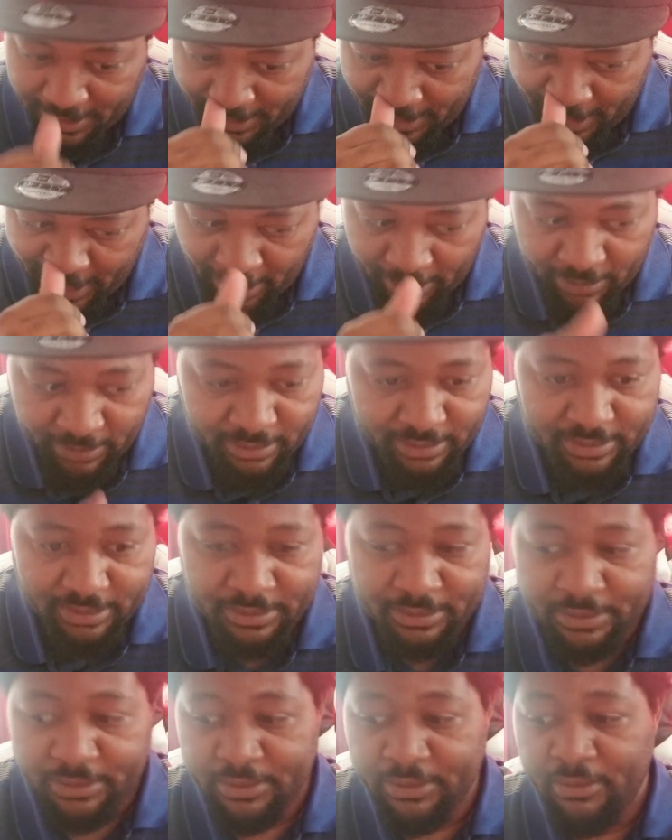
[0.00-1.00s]
Now,
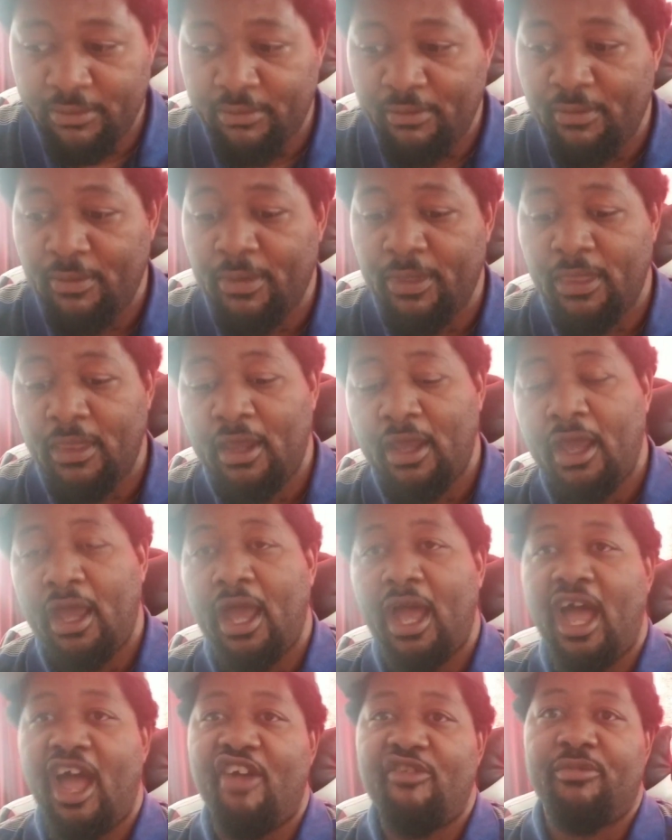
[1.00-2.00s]

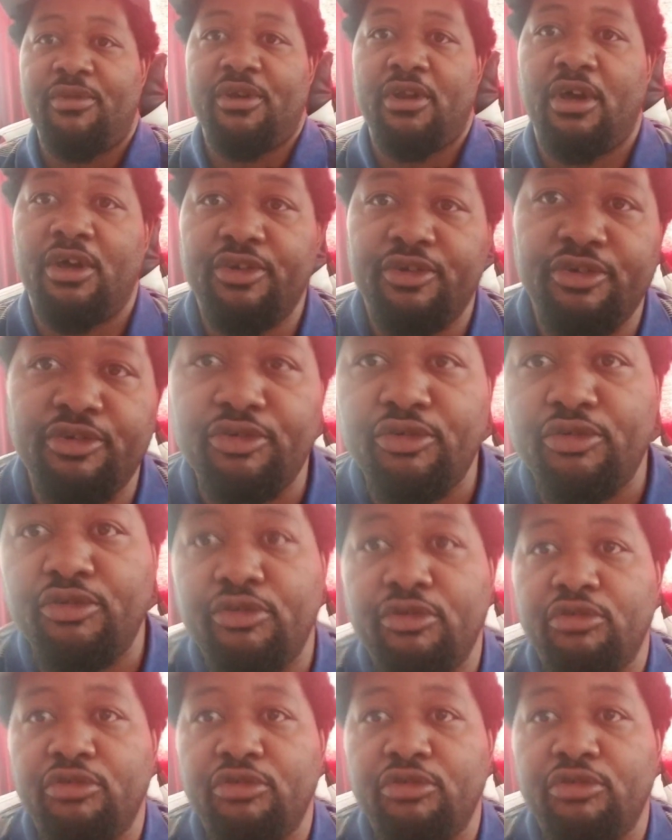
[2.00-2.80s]
I've been on